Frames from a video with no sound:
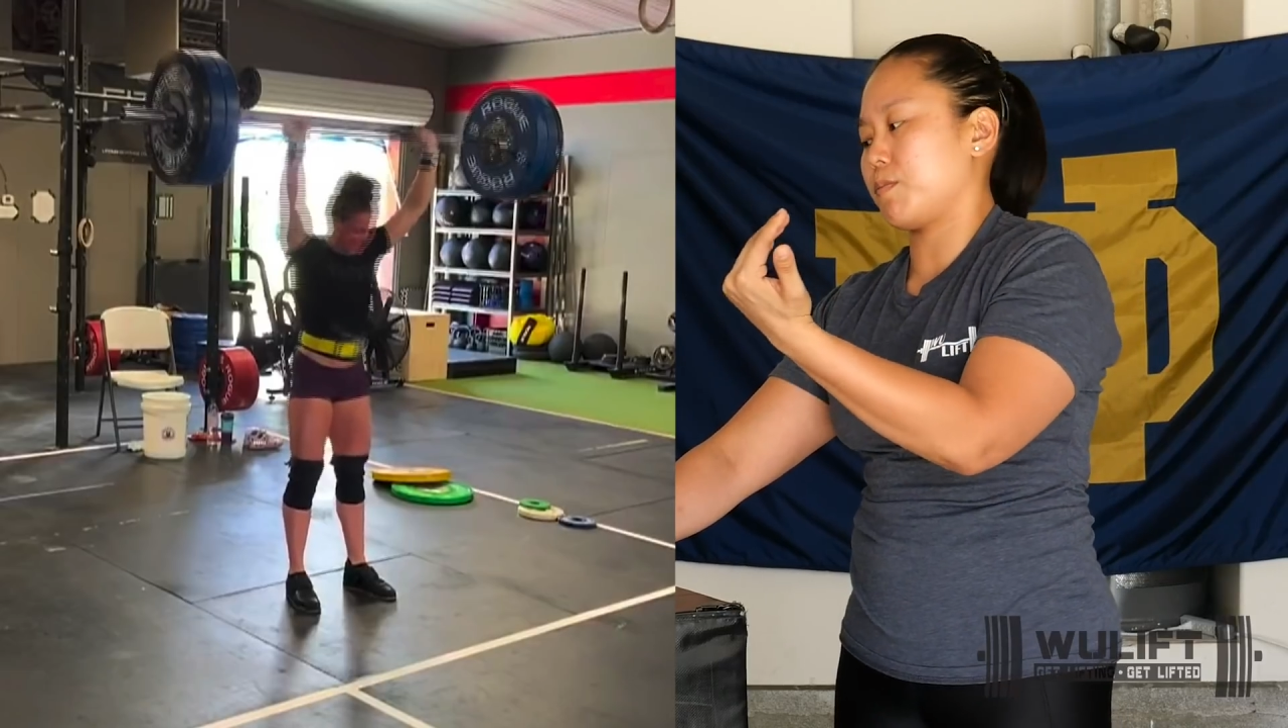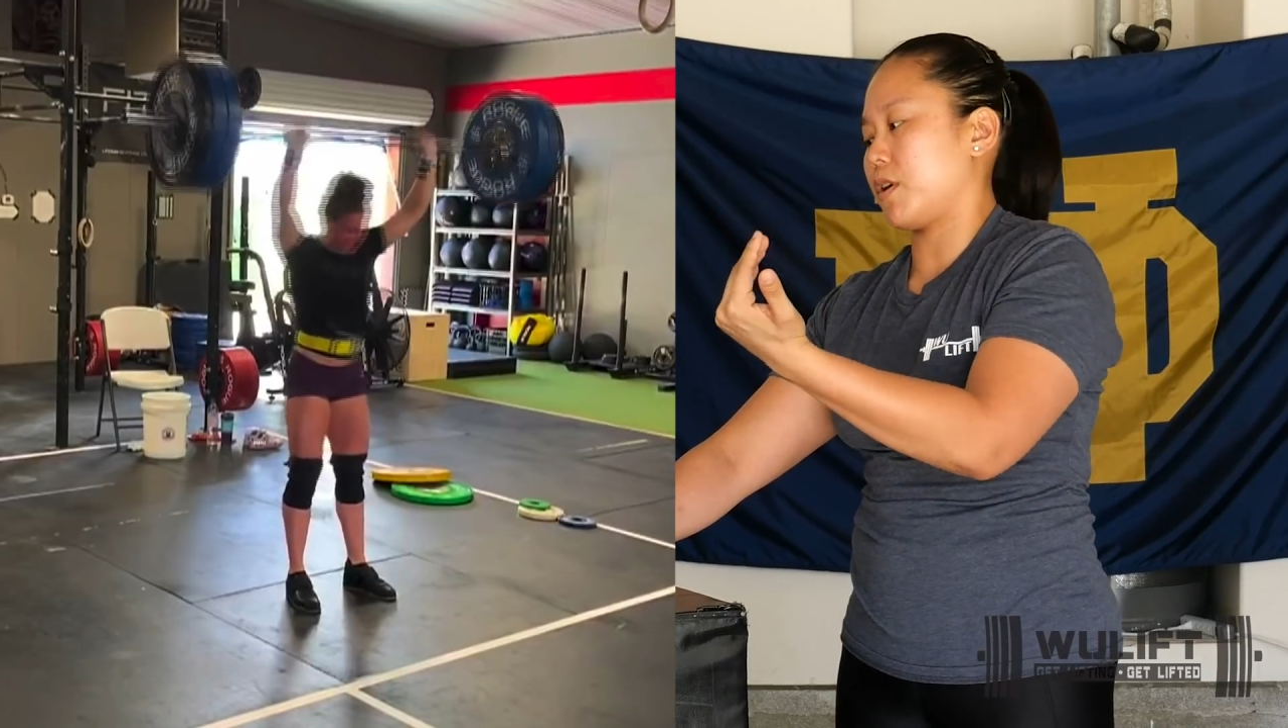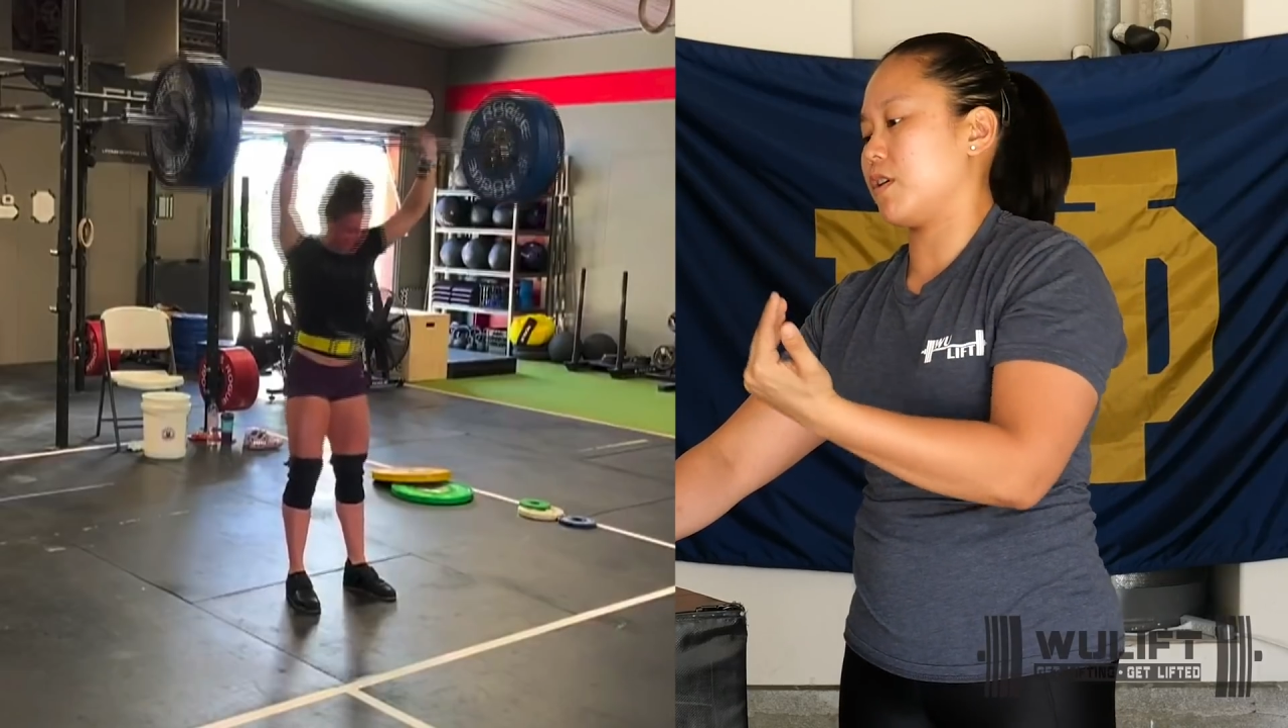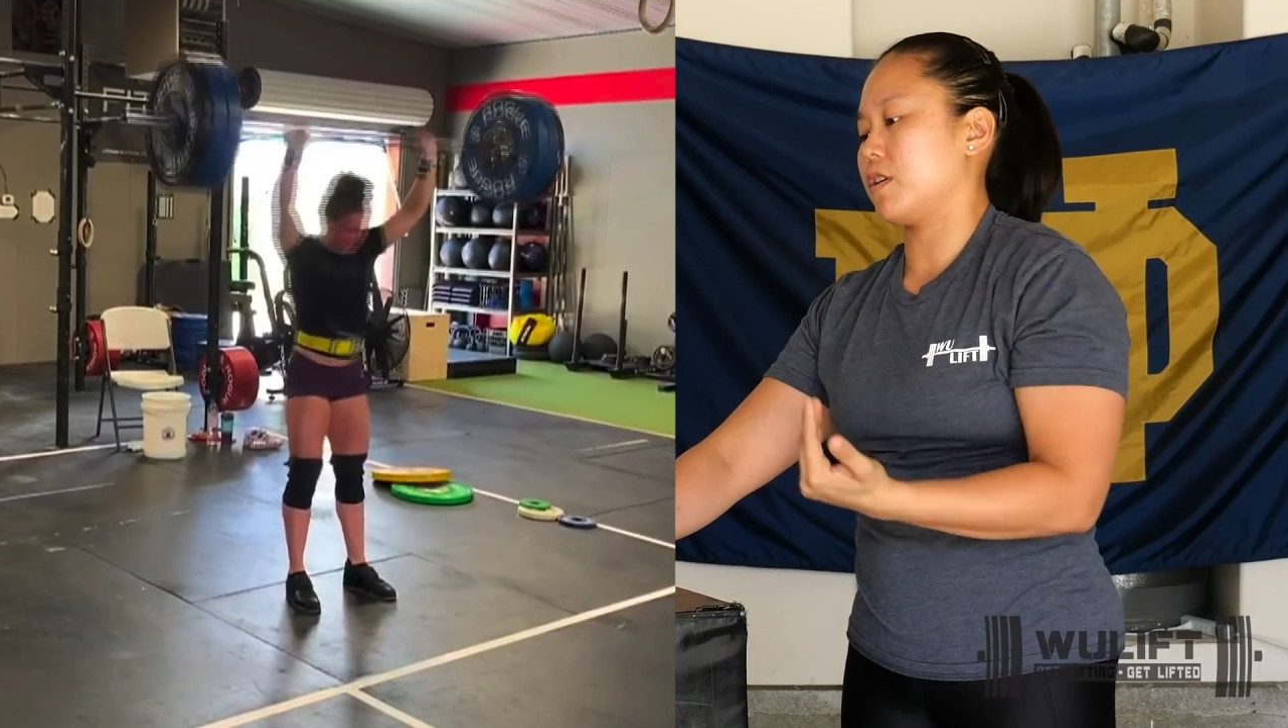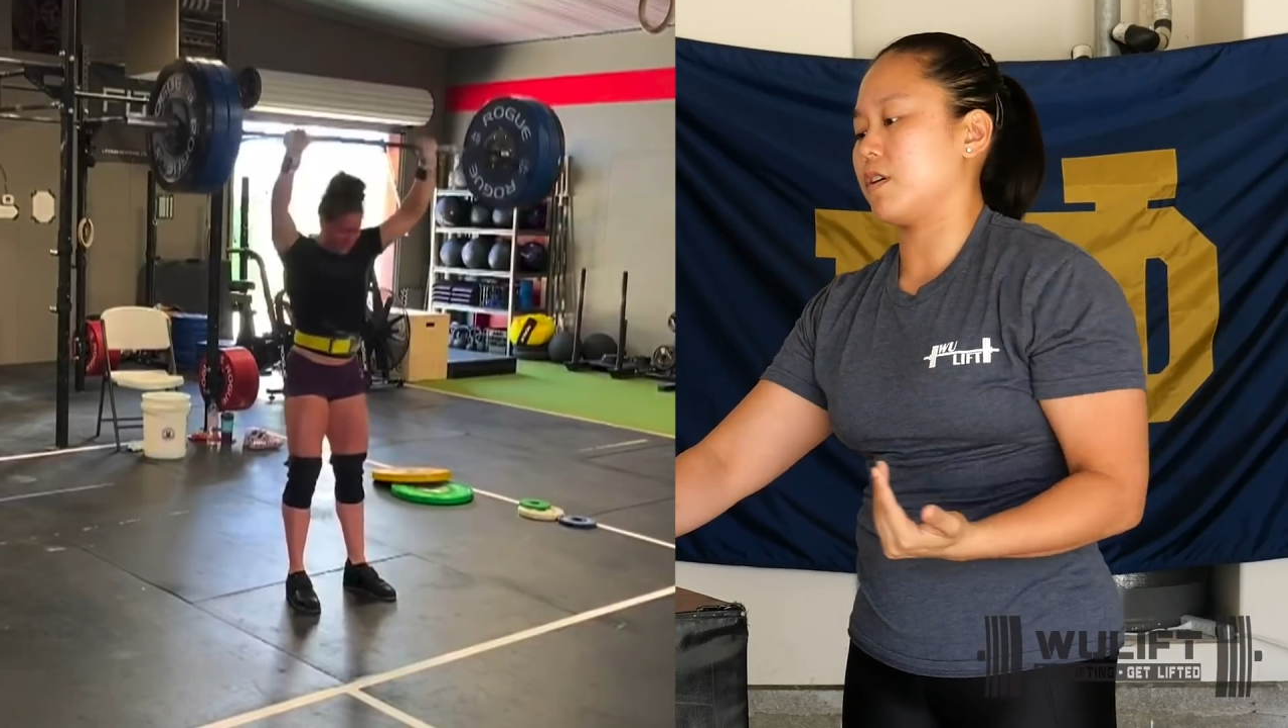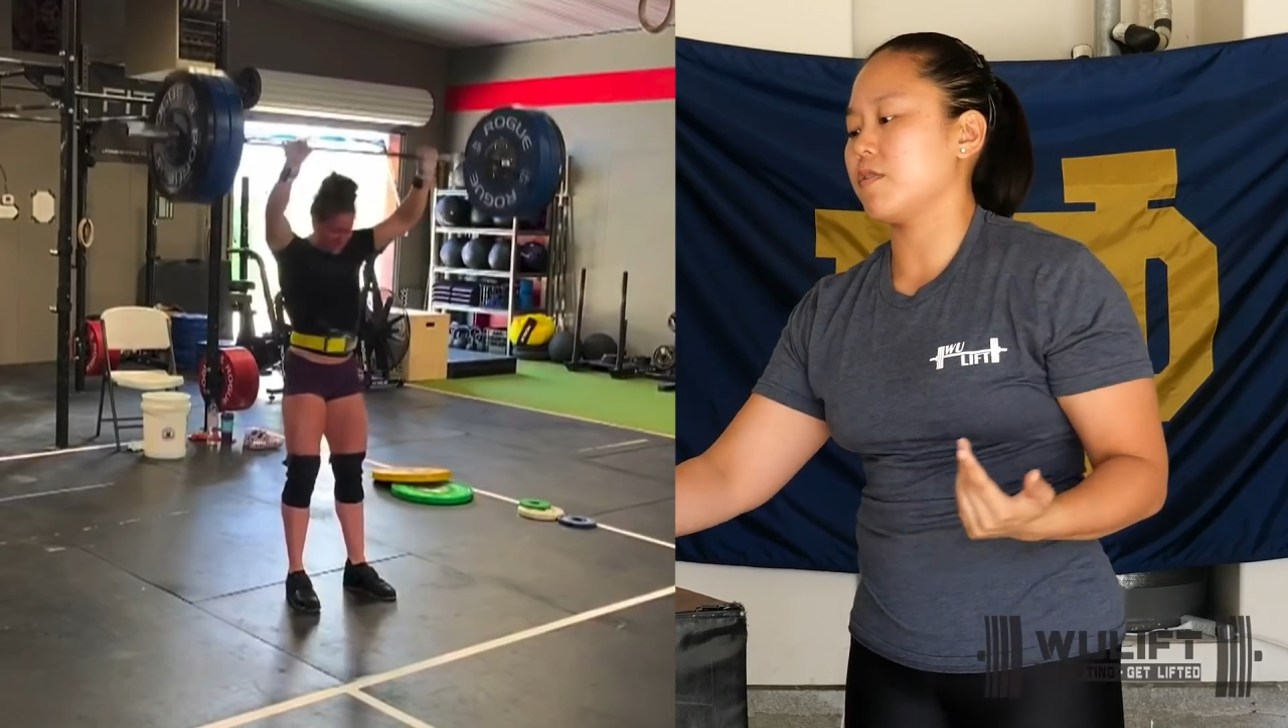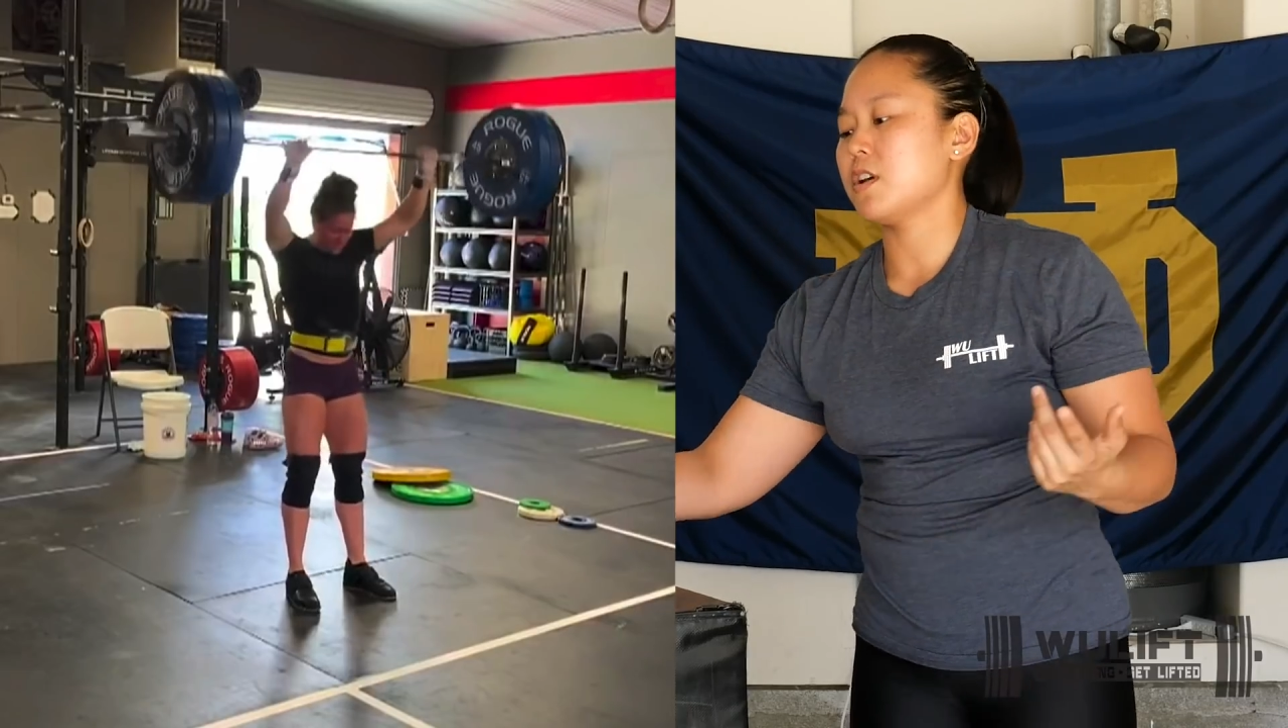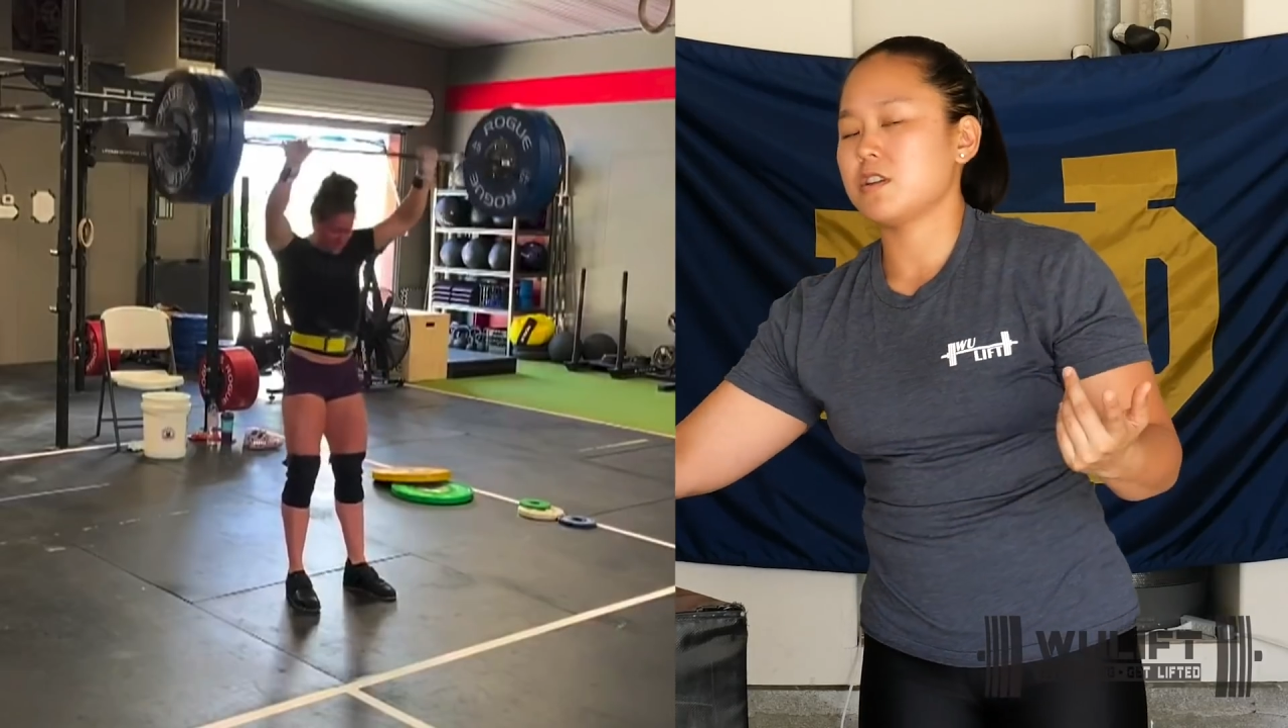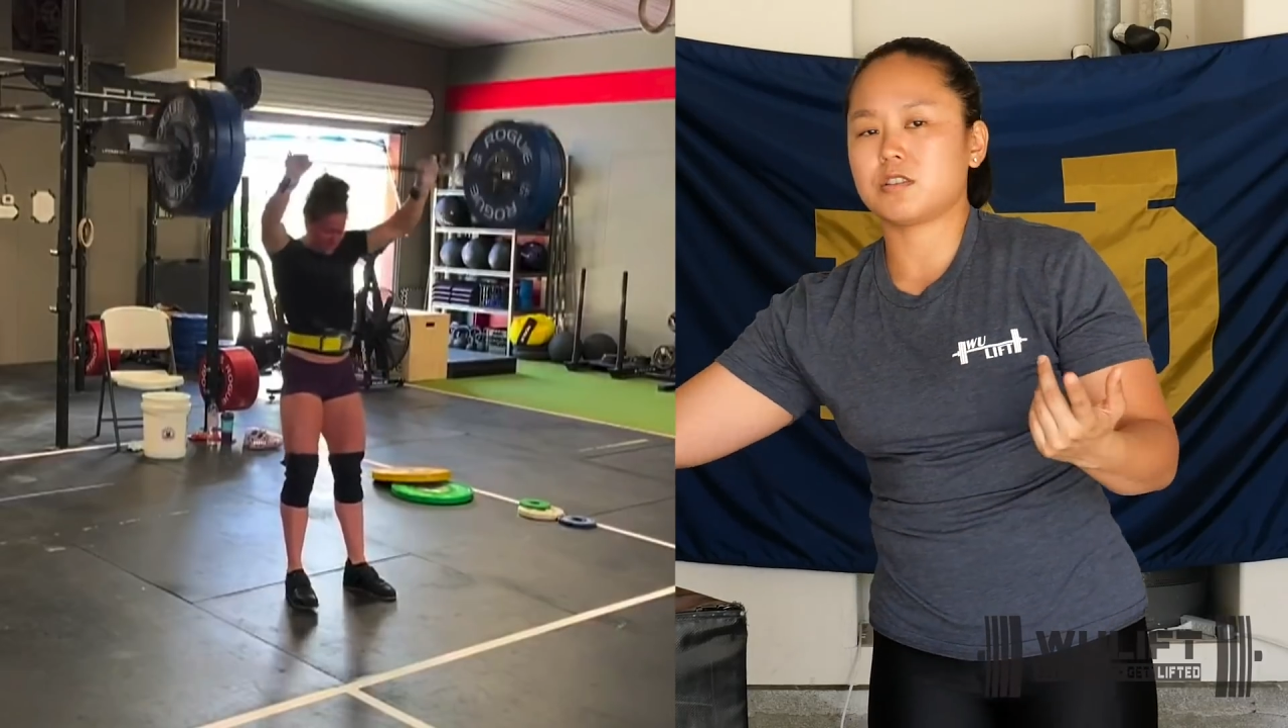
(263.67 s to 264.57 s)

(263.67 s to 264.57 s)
bar enough.